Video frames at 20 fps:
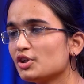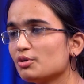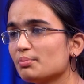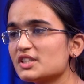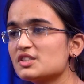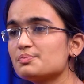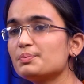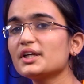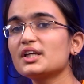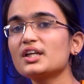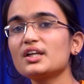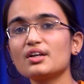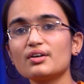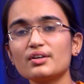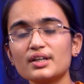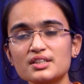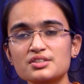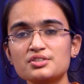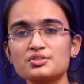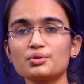you must be
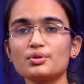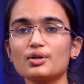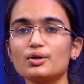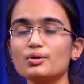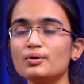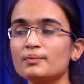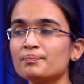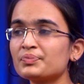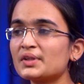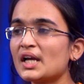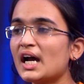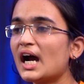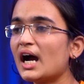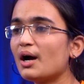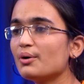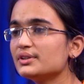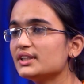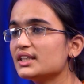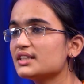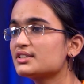curious to know
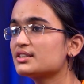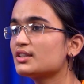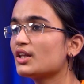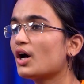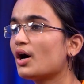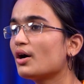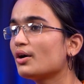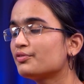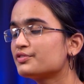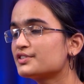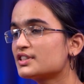how this law of